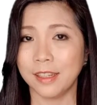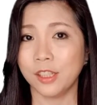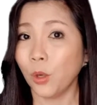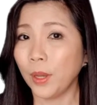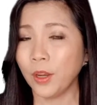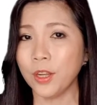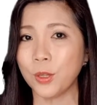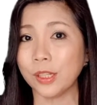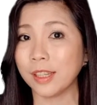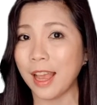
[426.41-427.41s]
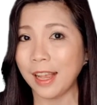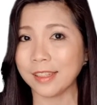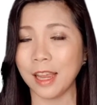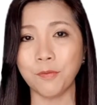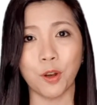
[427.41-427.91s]
So we're going to use the
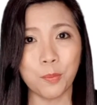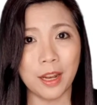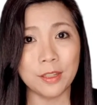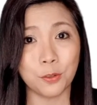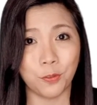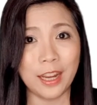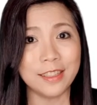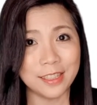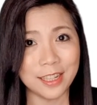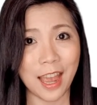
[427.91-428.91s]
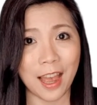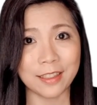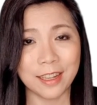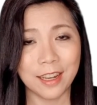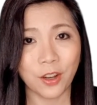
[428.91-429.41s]
Sn formula to find
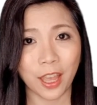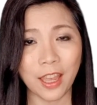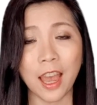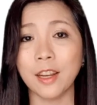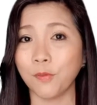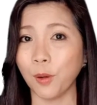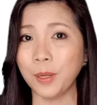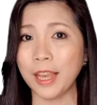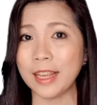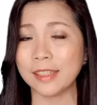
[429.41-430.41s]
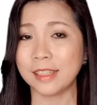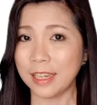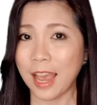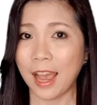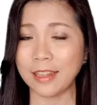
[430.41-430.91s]
Tn, okay, and the formula is
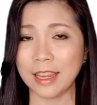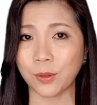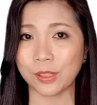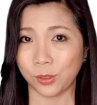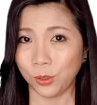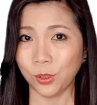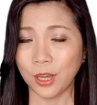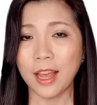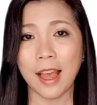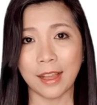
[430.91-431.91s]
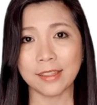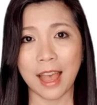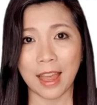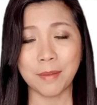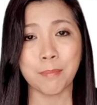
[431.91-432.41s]
Tn equals to
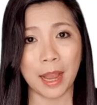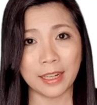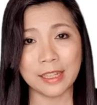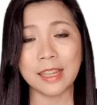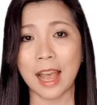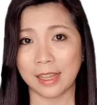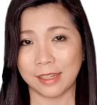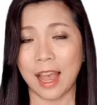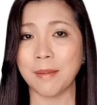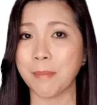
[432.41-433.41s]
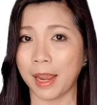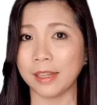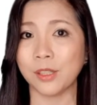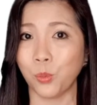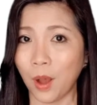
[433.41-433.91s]
Sn minus Sn
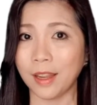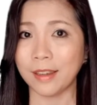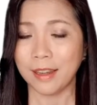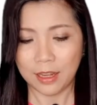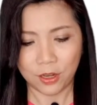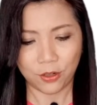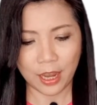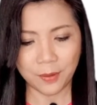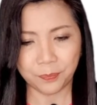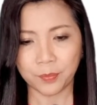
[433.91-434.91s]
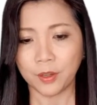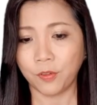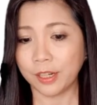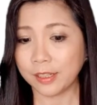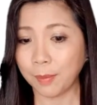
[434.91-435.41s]
minus 1, okay?
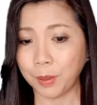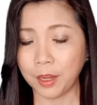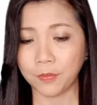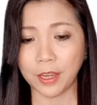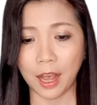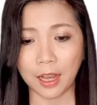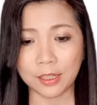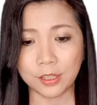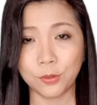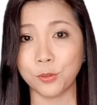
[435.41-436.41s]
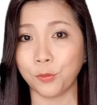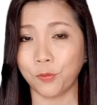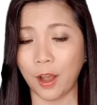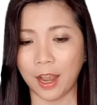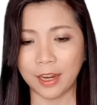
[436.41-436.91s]
For example, if they ask you to
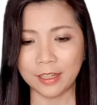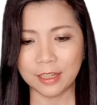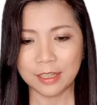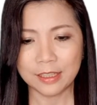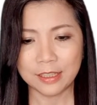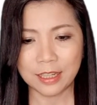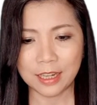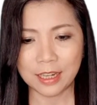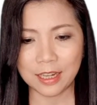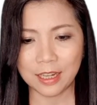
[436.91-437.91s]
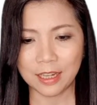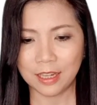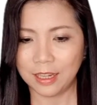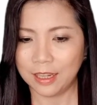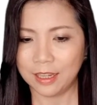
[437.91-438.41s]
find
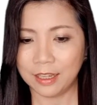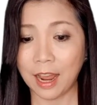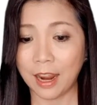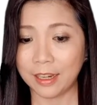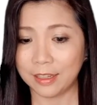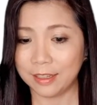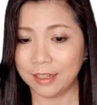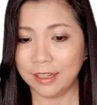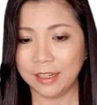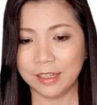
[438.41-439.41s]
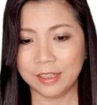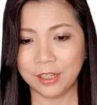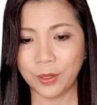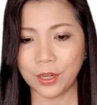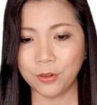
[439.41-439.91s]
T9,
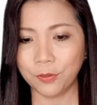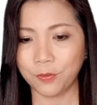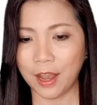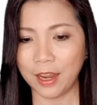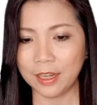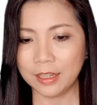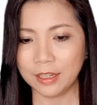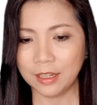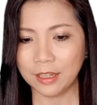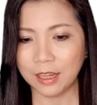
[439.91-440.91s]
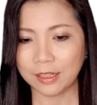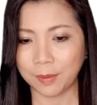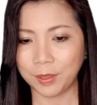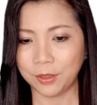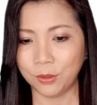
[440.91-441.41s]
so we're going to find,
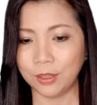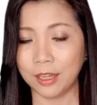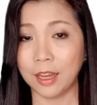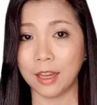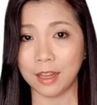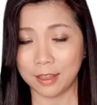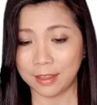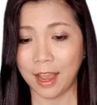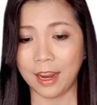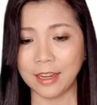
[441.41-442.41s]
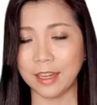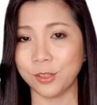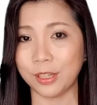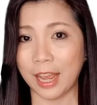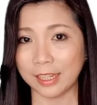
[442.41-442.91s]
substitute the 9
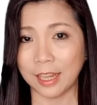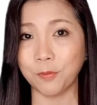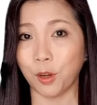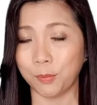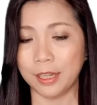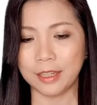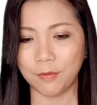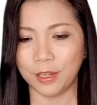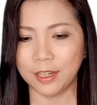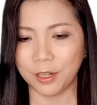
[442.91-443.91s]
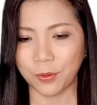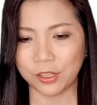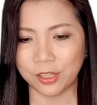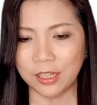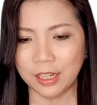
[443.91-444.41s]
into the Sn formula given in the
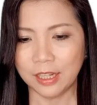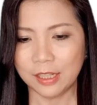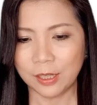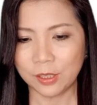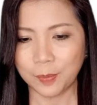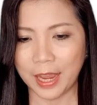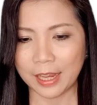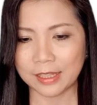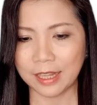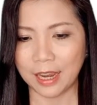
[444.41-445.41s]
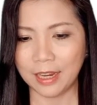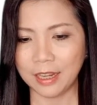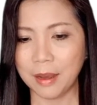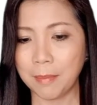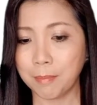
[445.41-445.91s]
question. So it's going to be
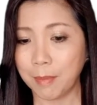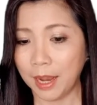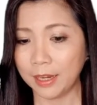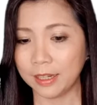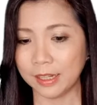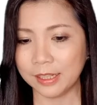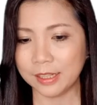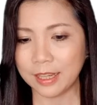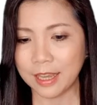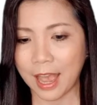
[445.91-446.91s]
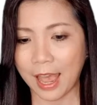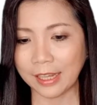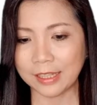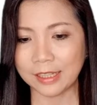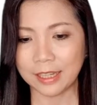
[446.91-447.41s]
S9 minus
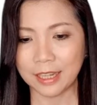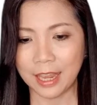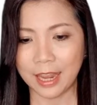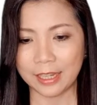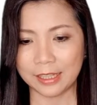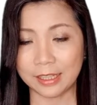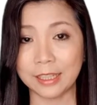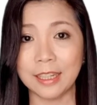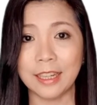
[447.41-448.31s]
S8.